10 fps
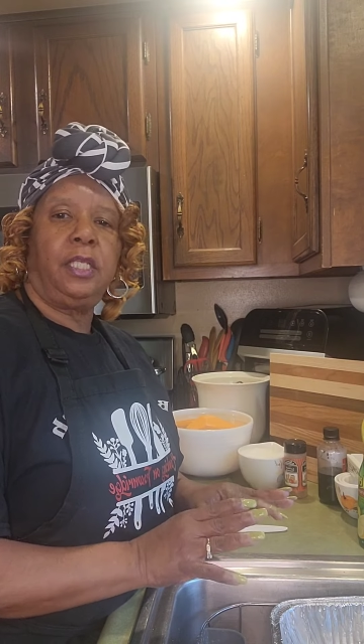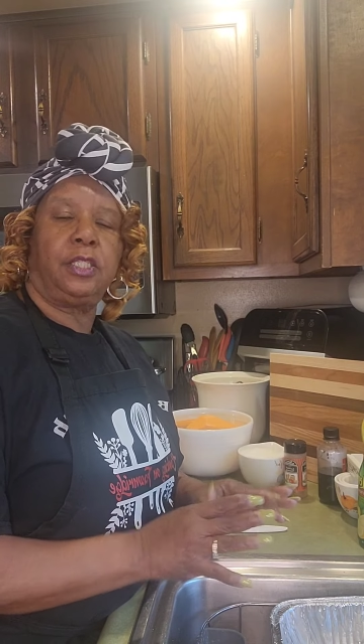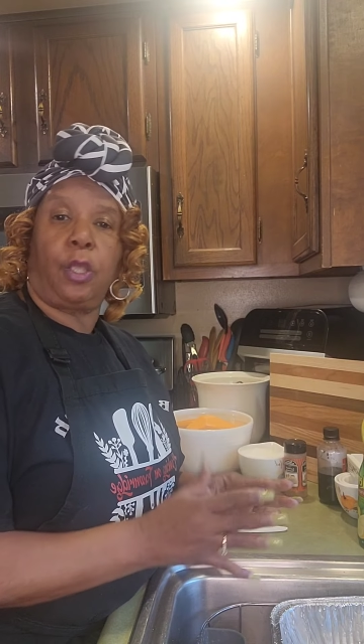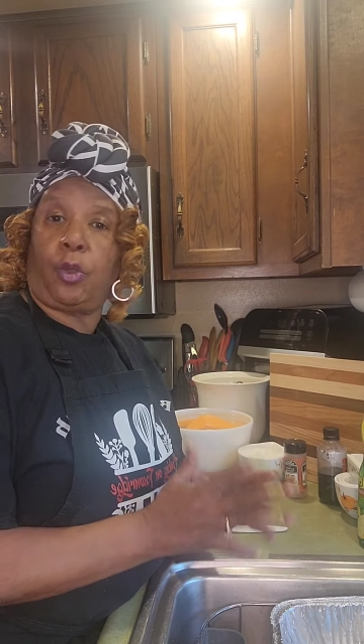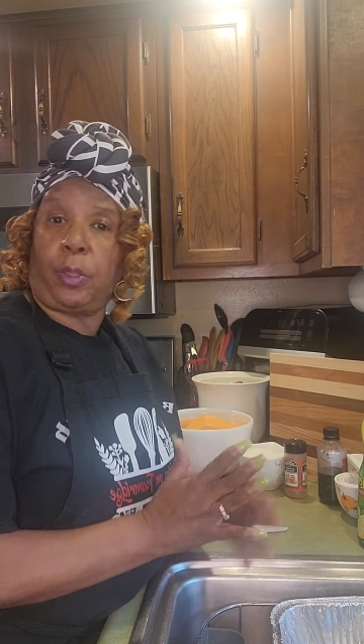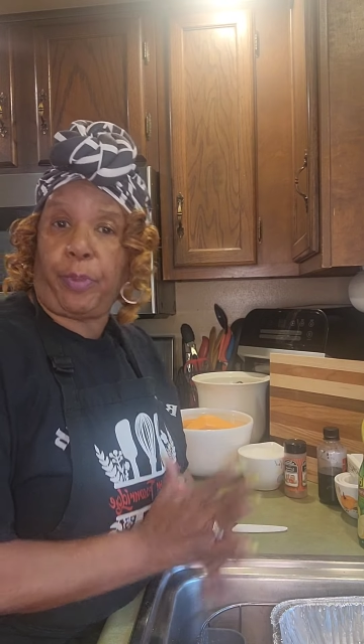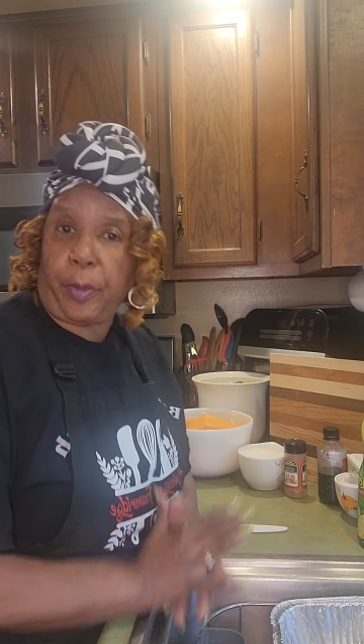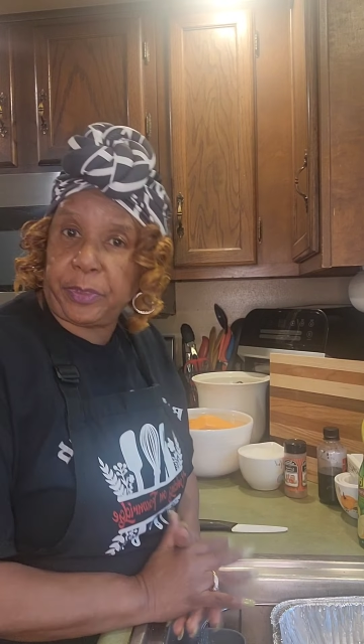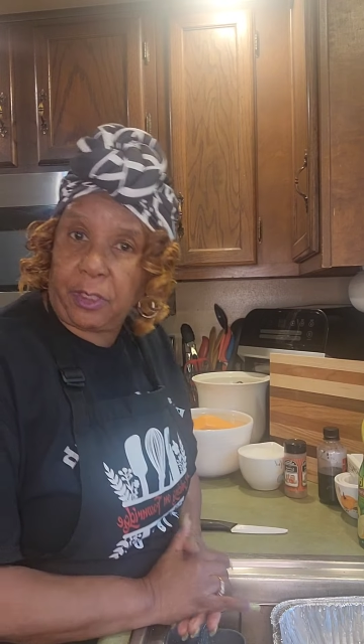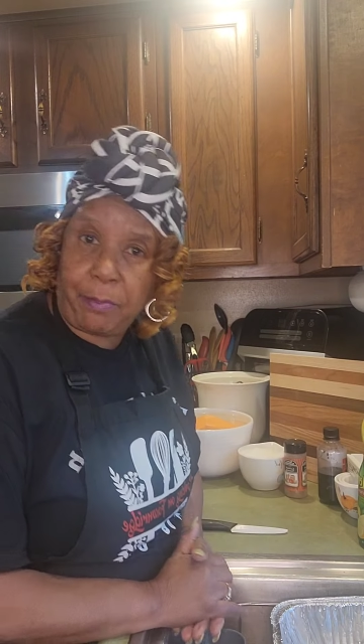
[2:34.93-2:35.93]
So the
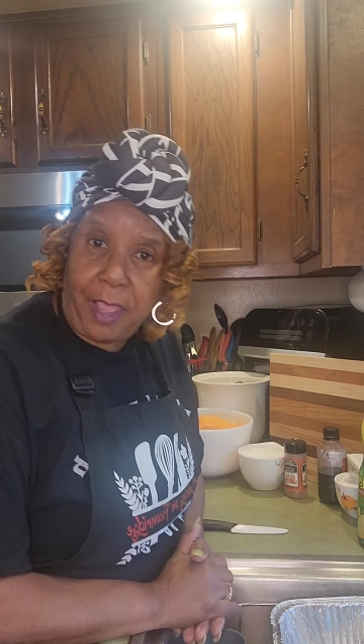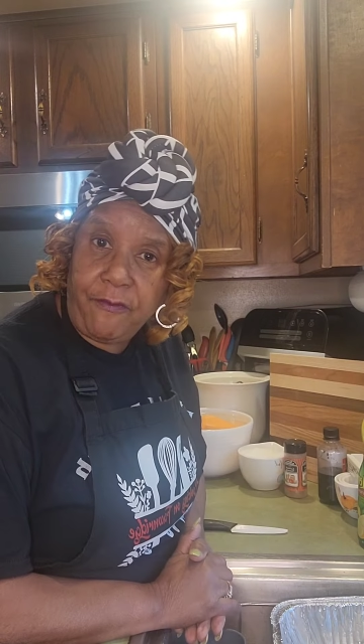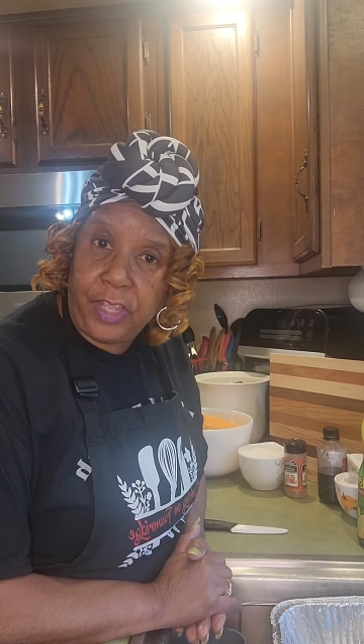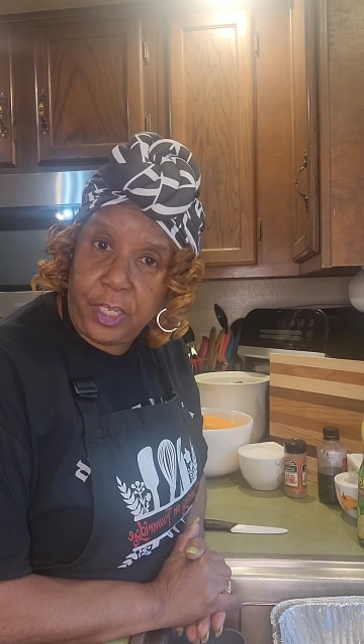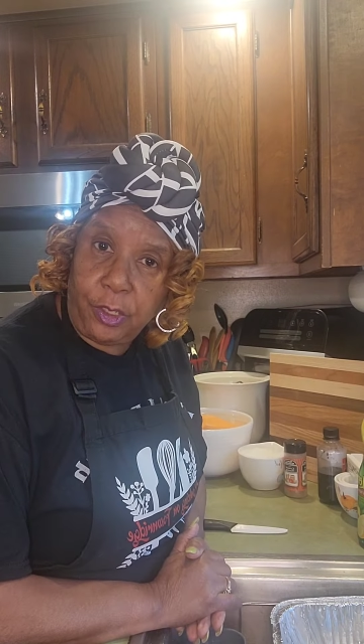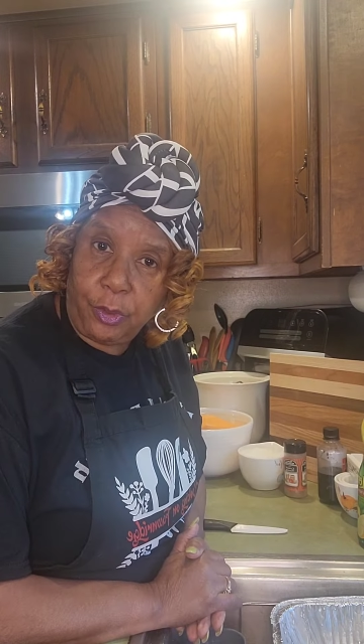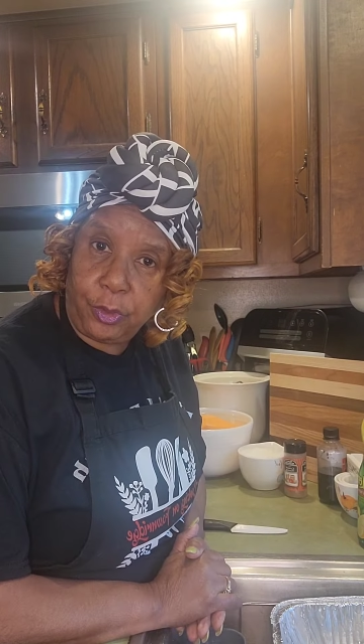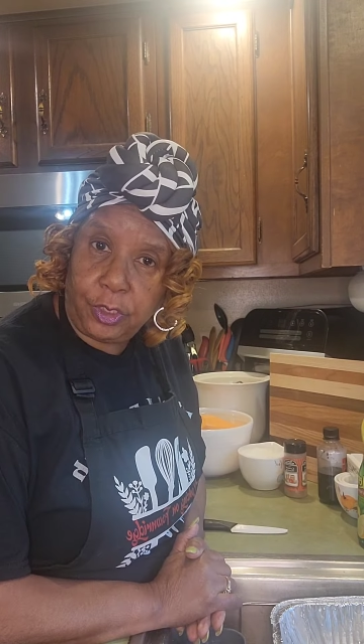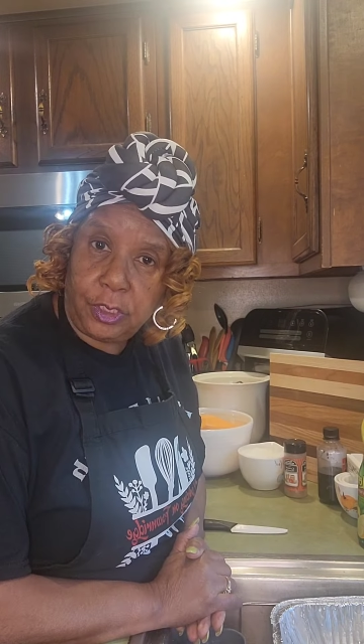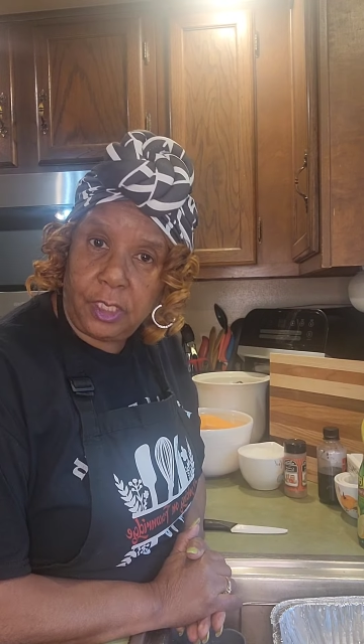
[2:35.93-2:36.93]
purpose of my
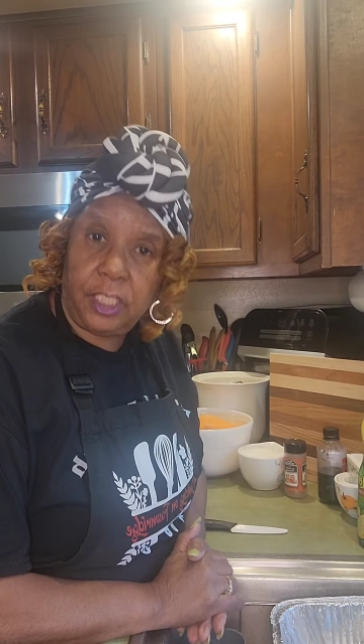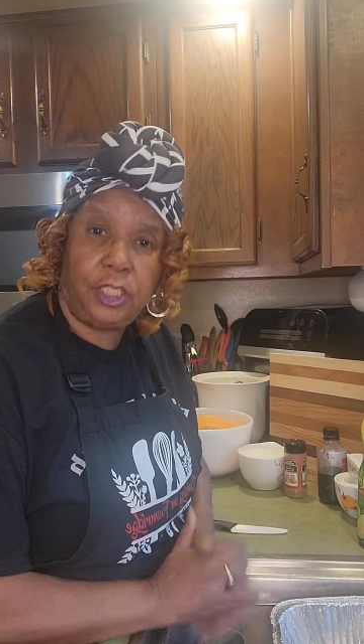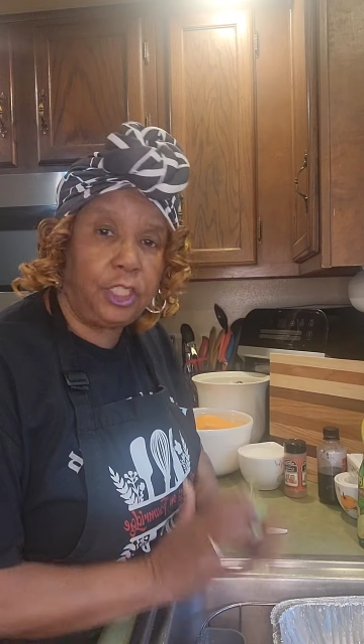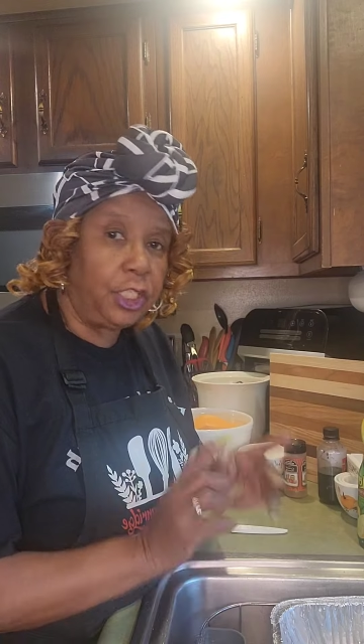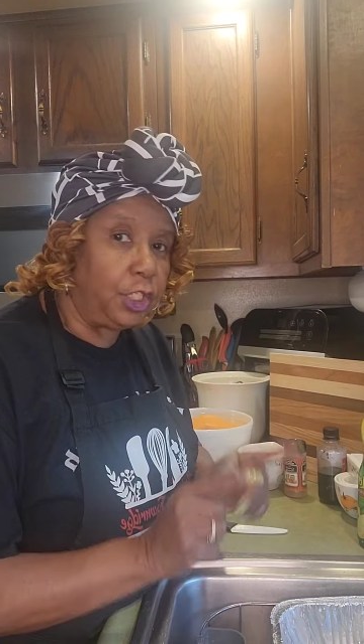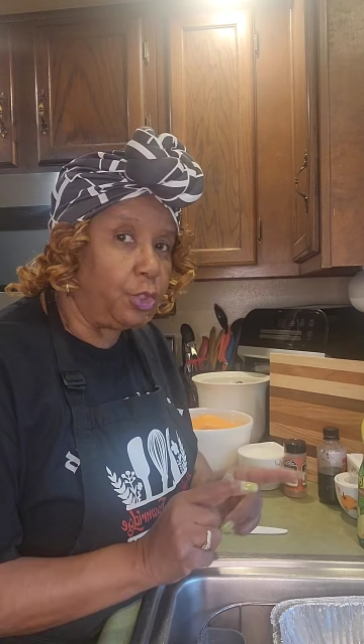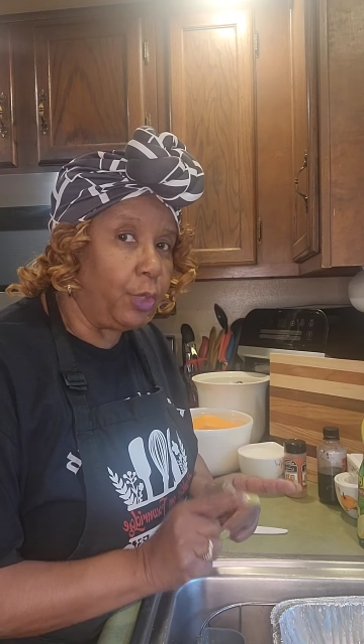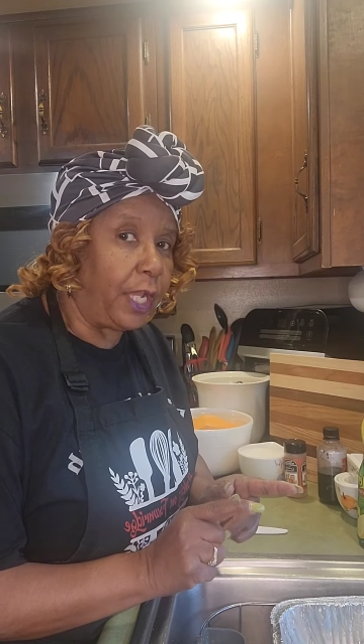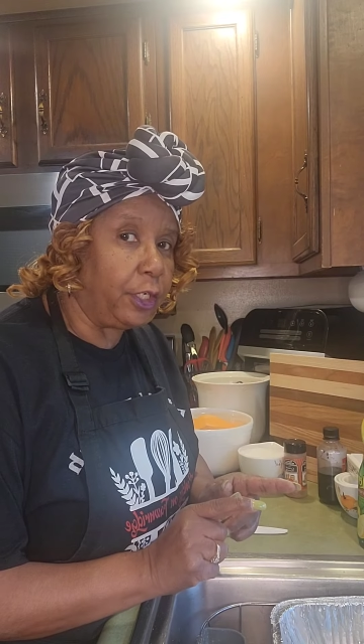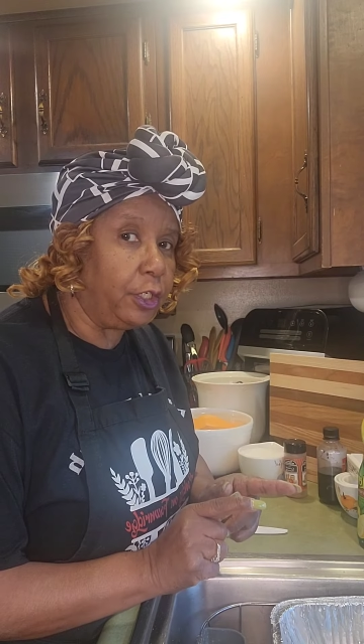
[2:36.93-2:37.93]
videos is to teach you
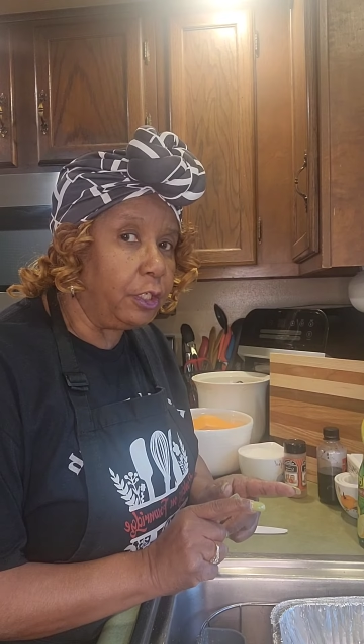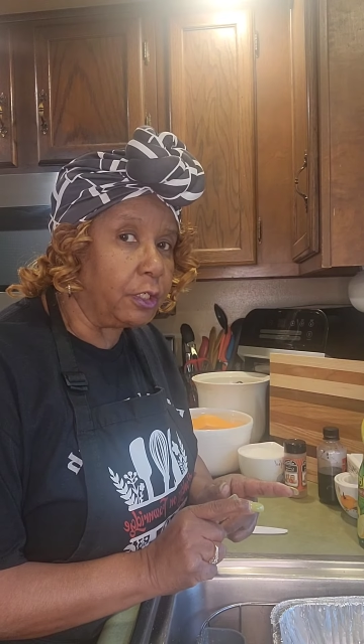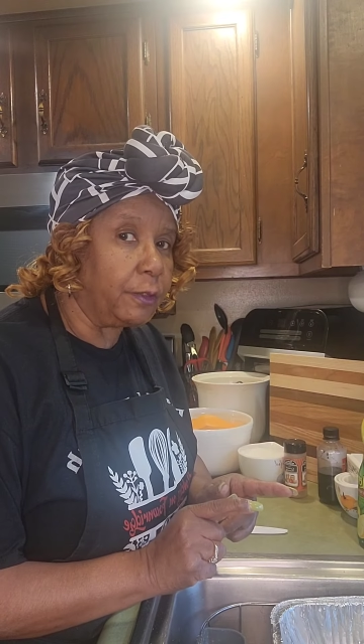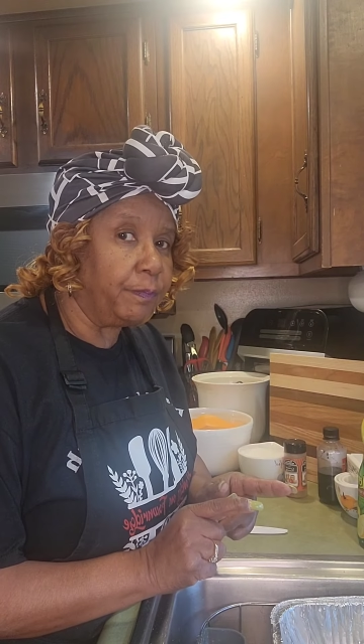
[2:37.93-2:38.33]
how to cook.